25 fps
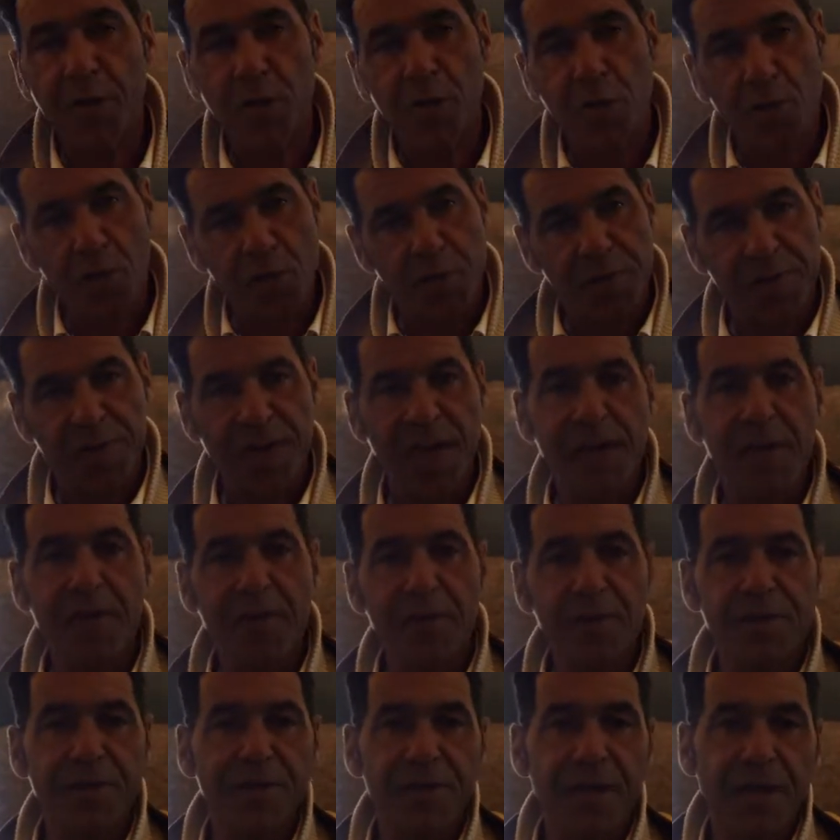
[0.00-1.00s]
the
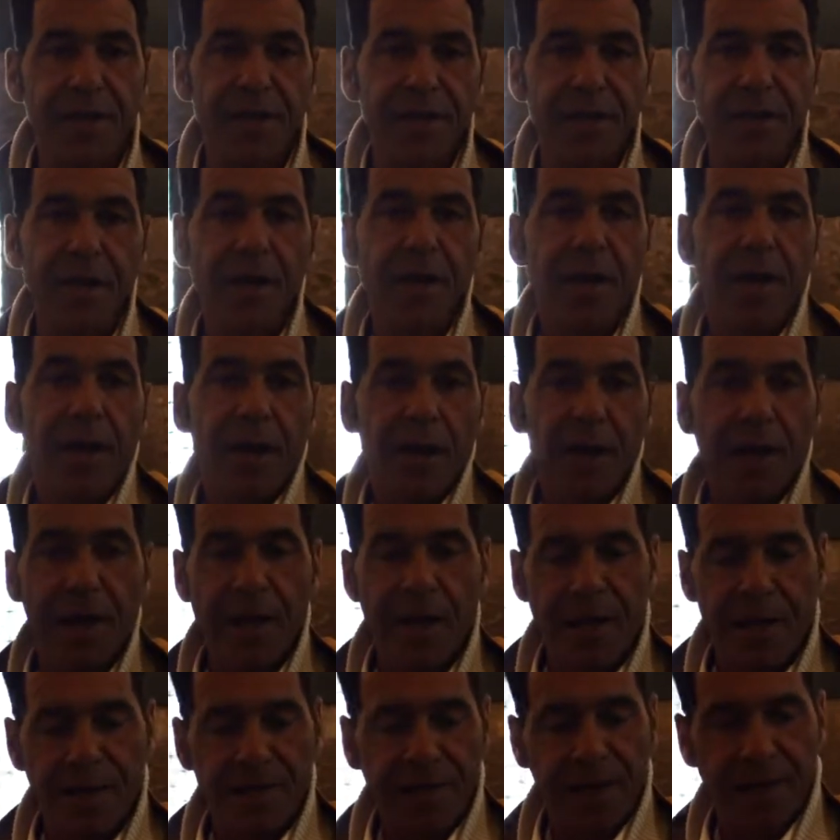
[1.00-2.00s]
Crusaders did
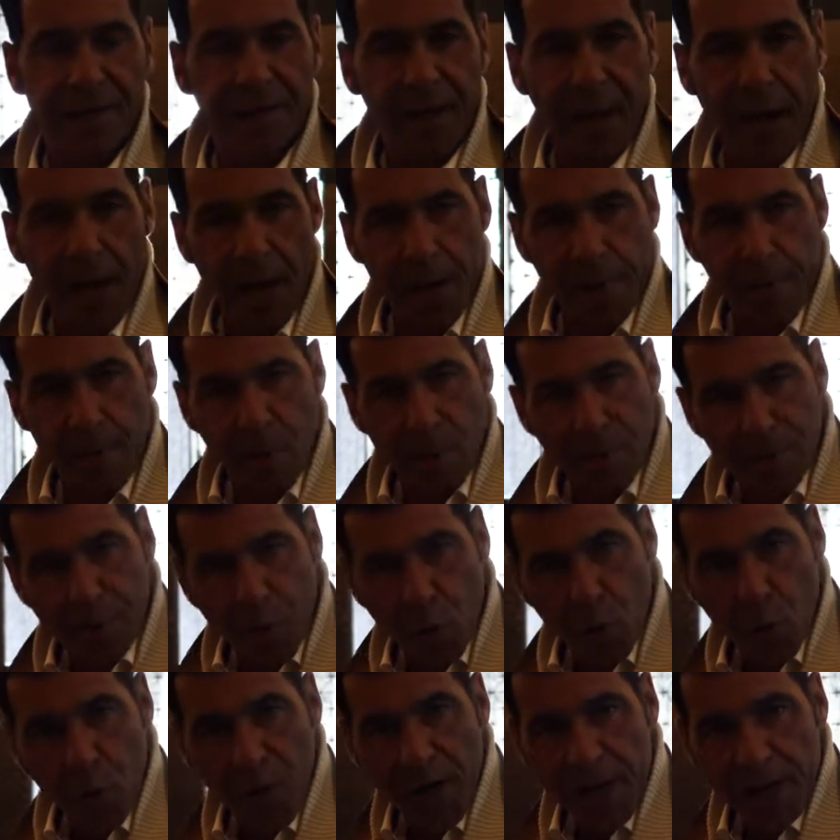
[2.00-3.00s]
eh, at the time of
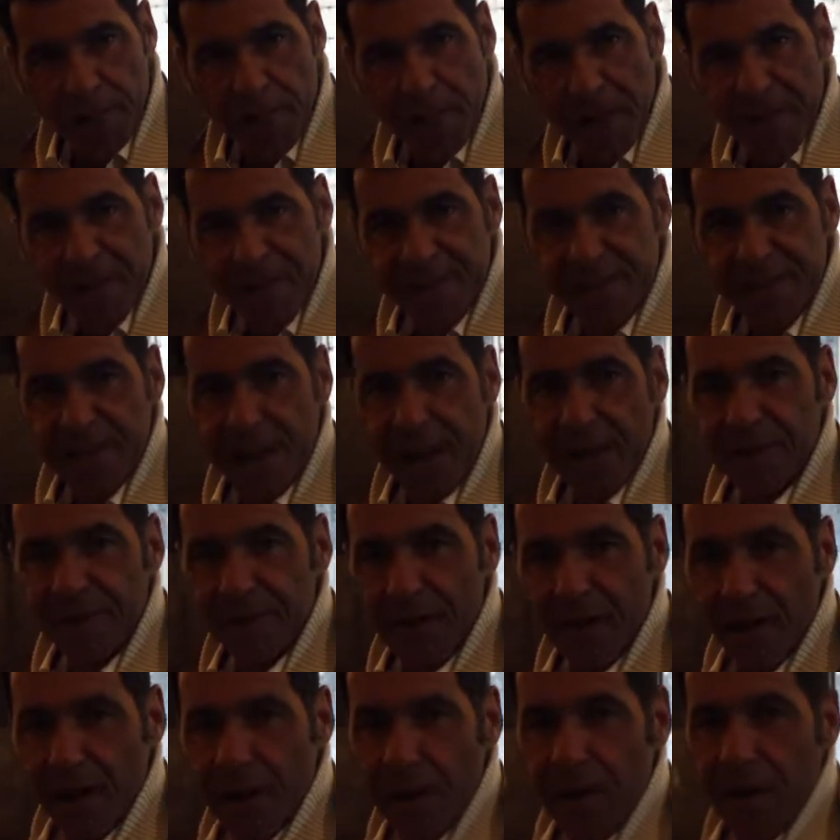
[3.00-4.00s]
Queen
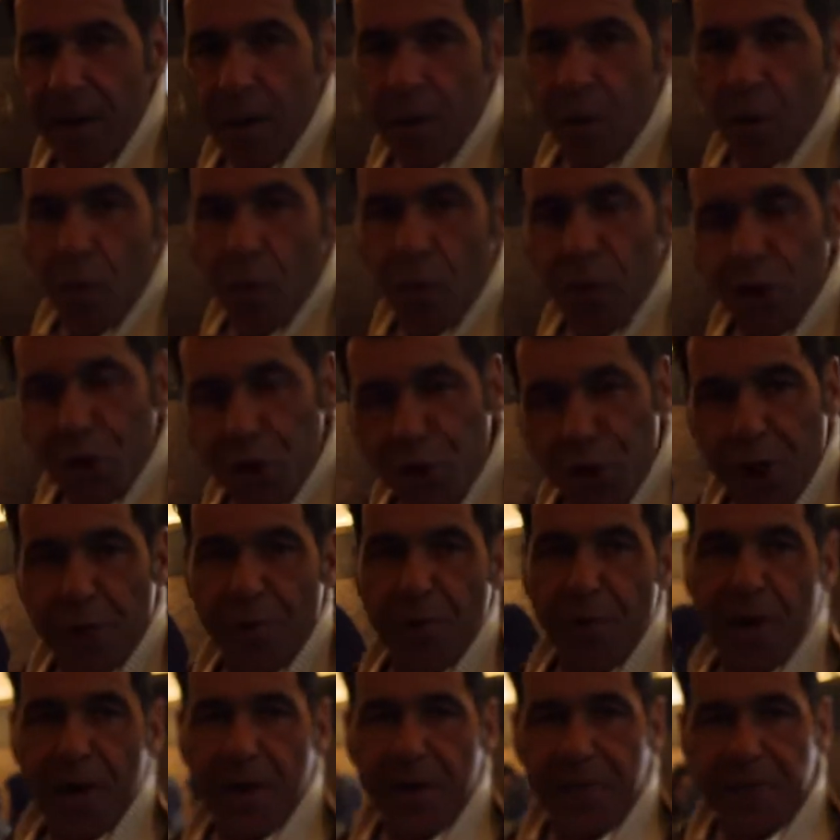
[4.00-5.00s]
Melisanda when she
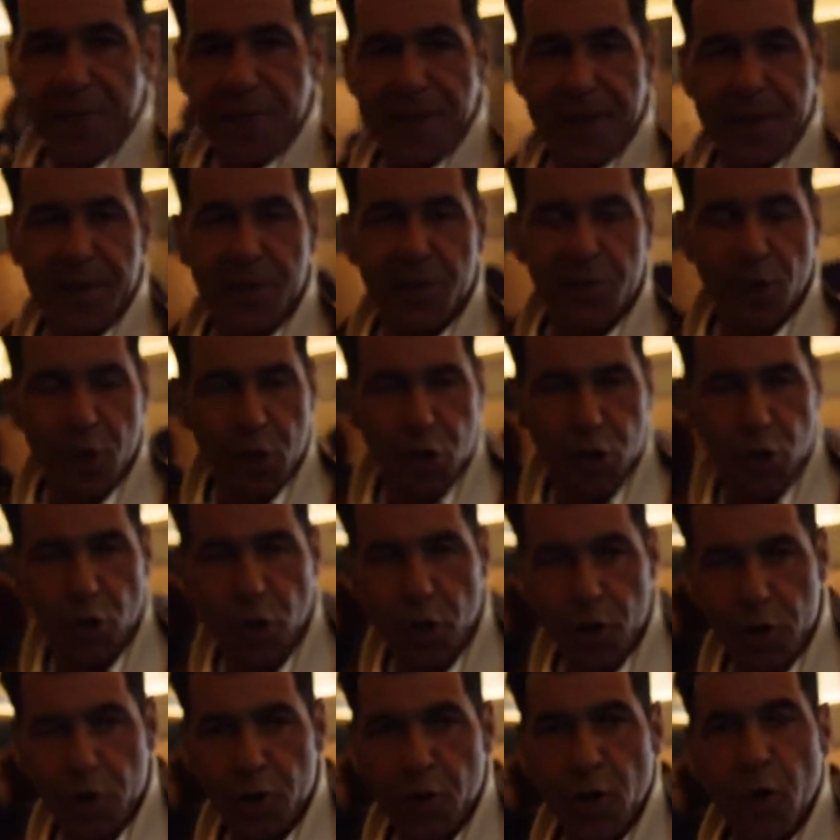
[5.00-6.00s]
renovates the
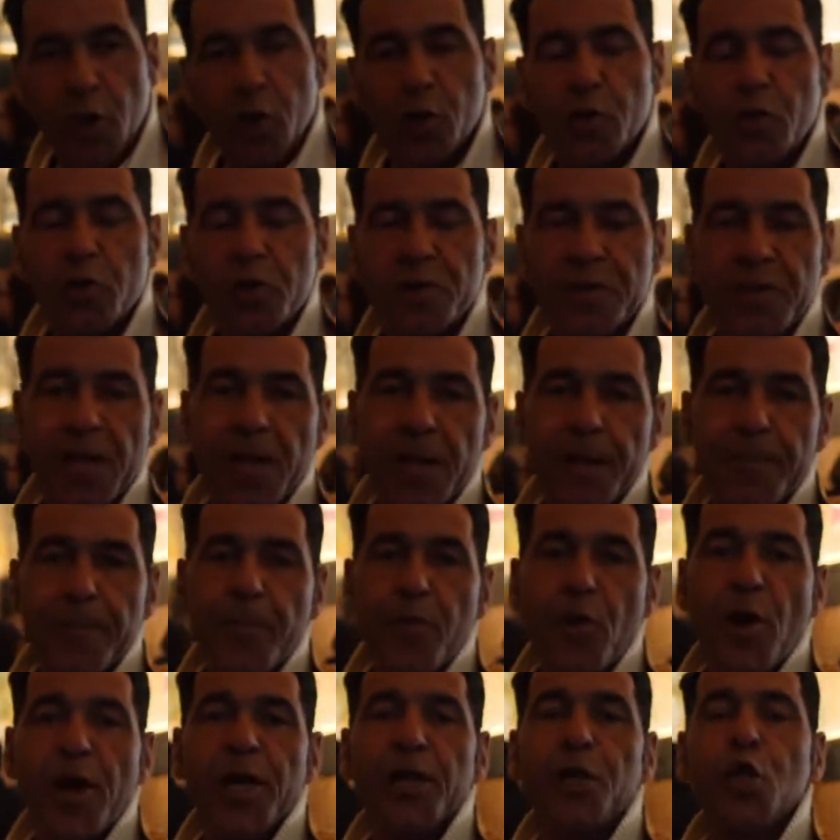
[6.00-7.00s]
church to
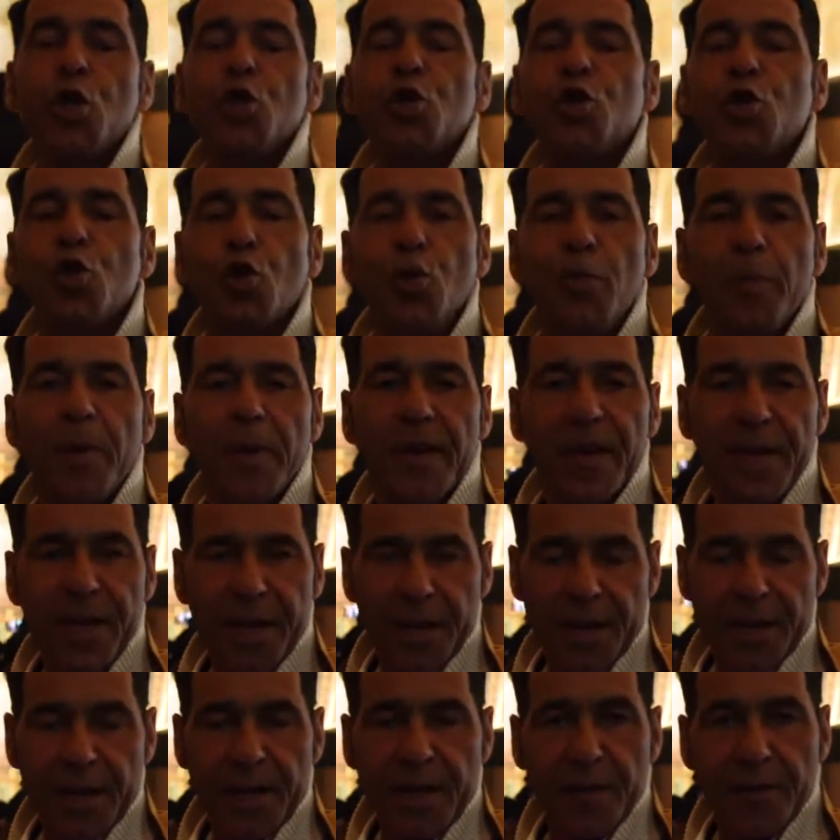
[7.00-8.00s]
celebrate
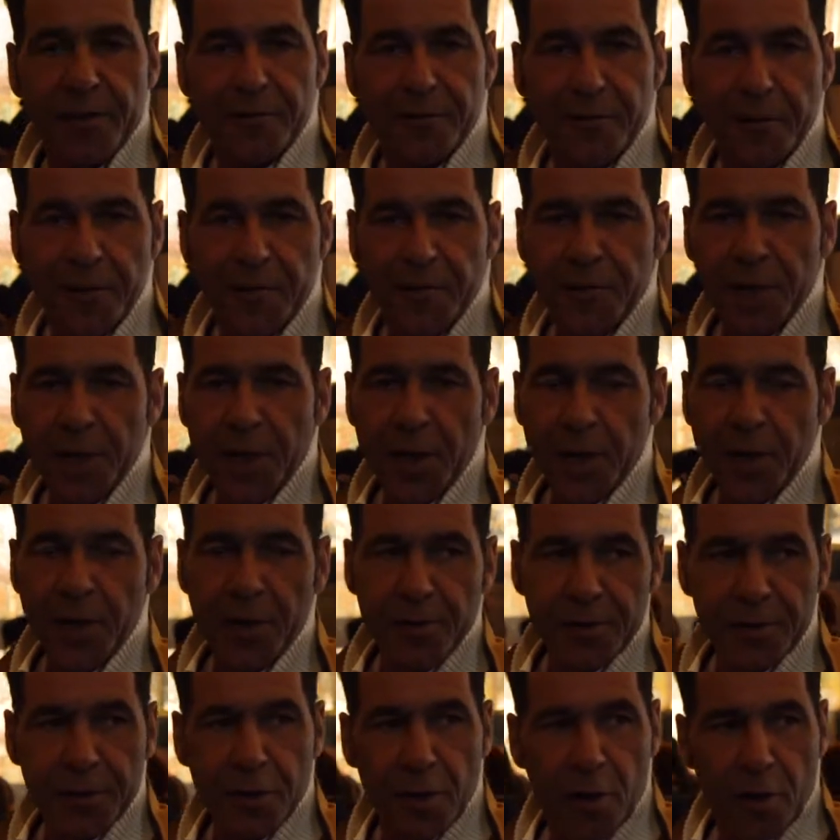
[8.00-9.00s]
Jubilee. 50
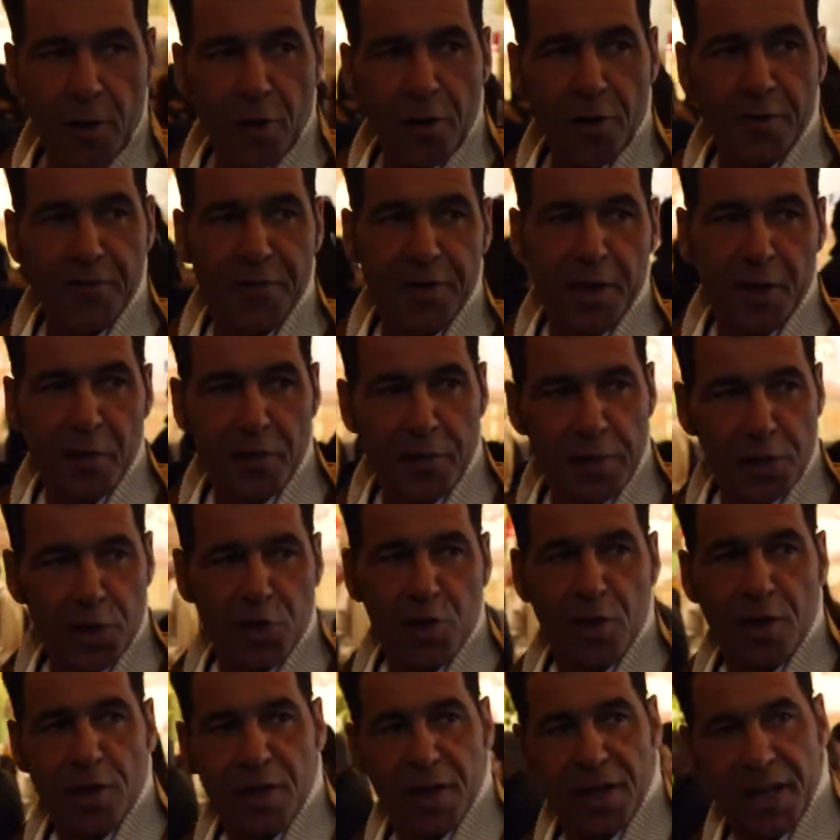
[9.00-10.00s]
years of the
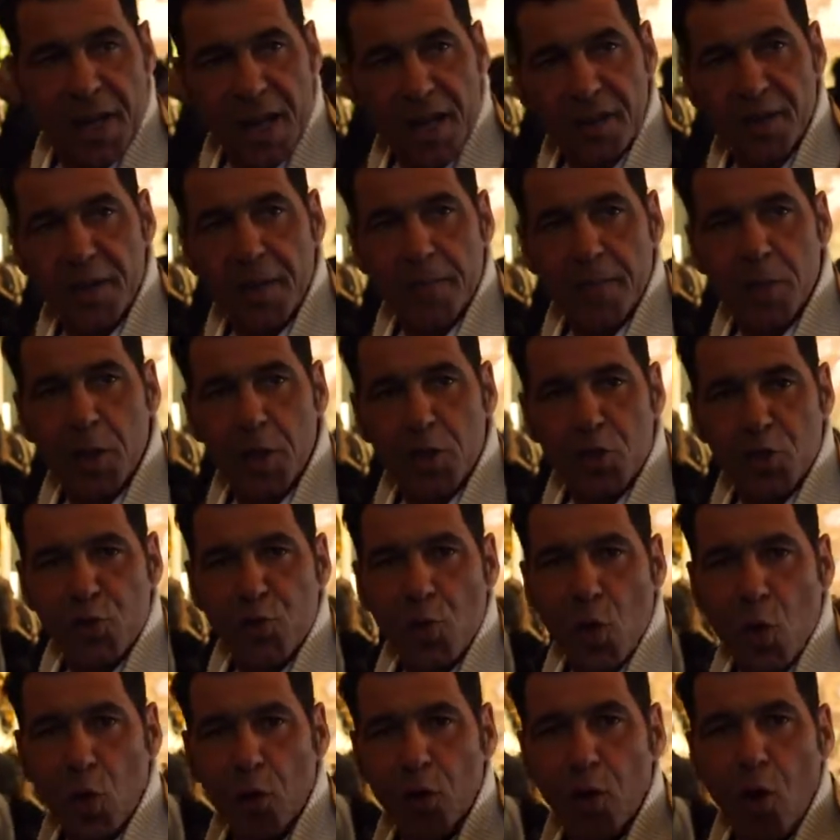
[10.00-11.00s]
Christian kingdom
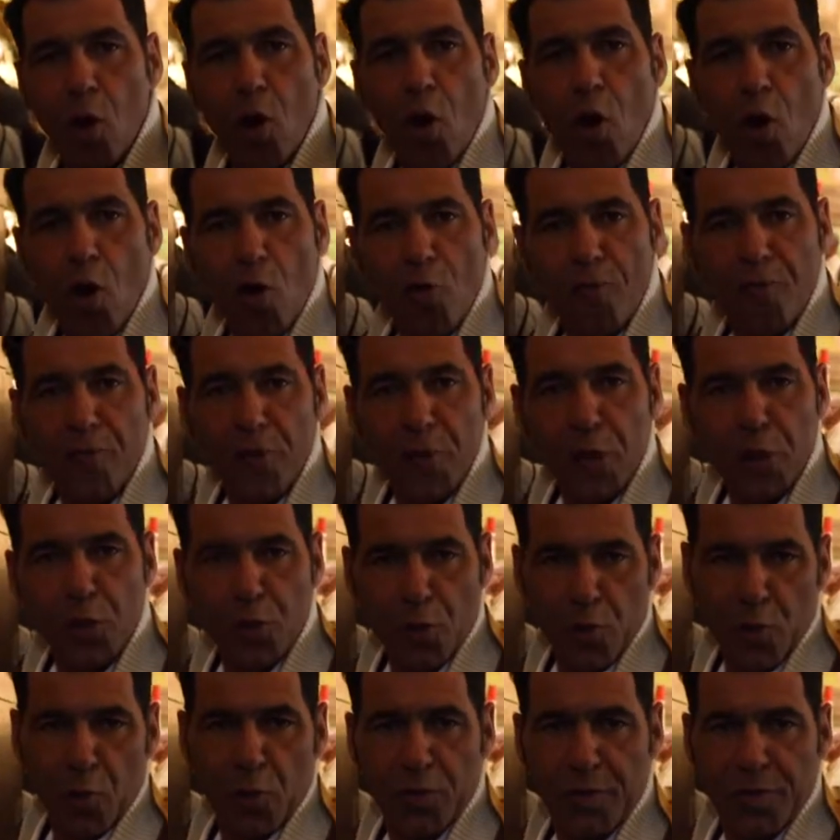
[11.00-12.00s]
control over
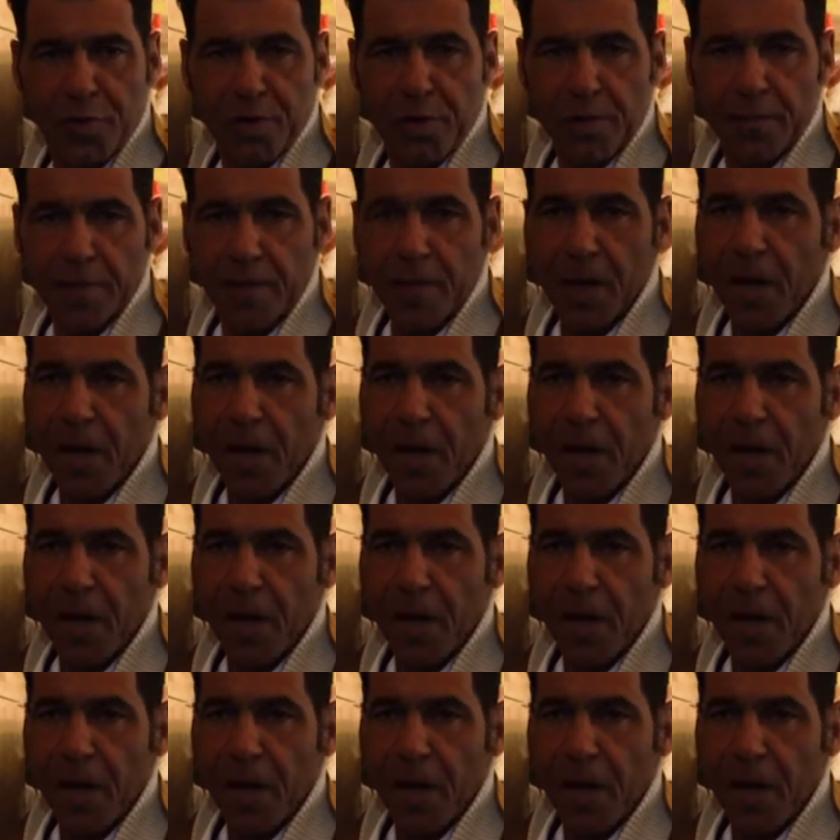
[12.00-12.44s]
Jerusalem.